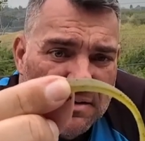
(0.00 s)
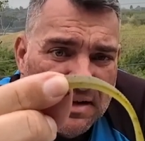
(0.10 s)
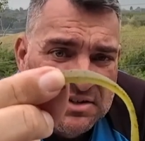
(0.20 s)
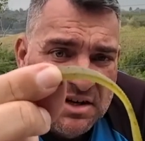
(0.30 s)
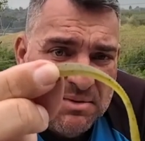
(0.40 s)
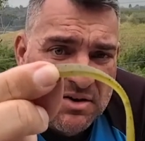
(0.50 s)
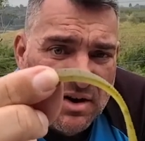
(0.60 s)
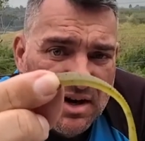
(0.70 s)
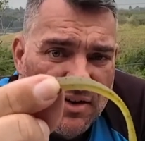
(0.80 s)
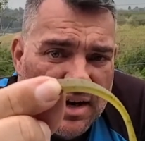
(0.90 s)
that's going to be
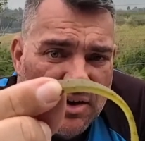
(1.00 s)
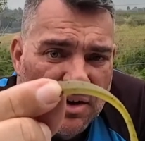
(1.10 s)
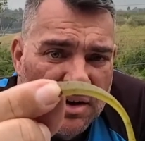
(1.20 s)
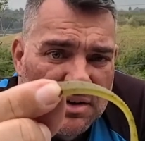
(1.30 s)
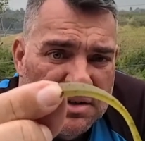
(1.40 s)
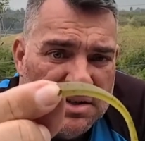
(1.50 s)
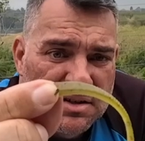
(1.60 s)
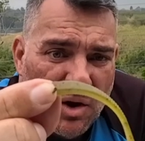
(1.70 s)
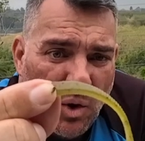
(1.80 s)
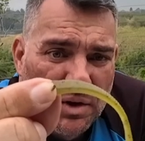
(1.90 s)
really good. Just
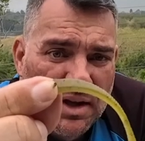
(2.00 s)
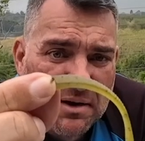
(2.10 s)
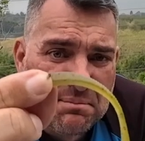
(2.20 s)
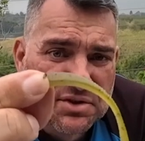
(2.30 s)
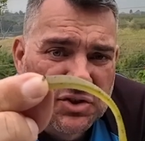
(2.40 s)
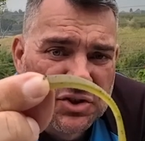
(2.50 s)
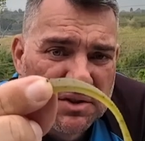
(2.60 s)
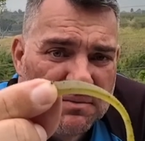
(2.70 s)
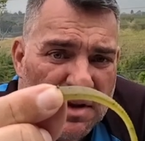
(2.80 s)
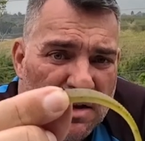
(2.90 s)
holding it in
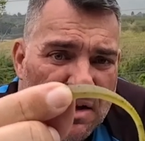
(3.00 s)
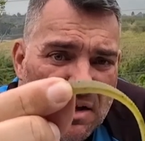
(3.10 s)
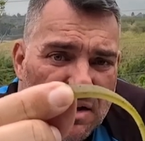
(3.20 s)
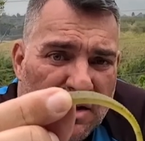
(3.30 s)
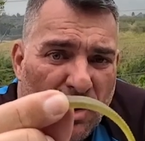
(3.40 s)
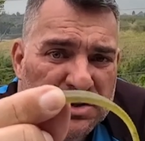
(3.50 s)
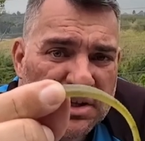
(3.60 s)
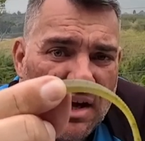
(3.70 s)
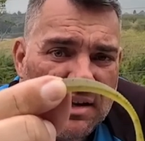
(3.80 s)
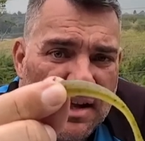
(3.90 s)
position, cast
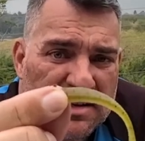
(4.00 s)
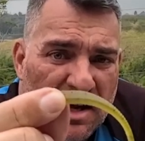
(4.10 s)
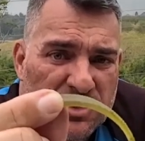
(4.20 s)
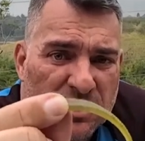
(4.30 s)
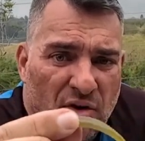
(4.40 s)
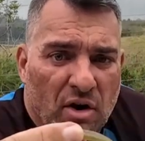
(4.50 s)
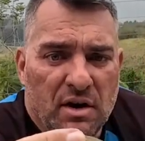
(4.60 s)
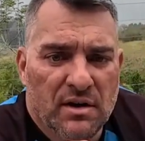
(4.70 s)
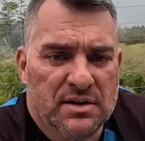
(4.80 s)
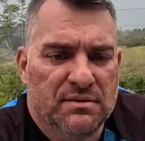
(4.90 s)
it out, get down to the
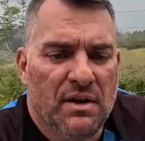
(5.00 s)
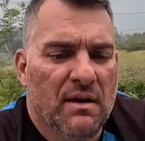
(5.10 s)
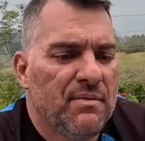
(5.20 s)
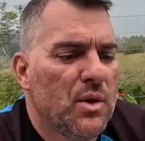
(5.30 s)
rock. There's a fly.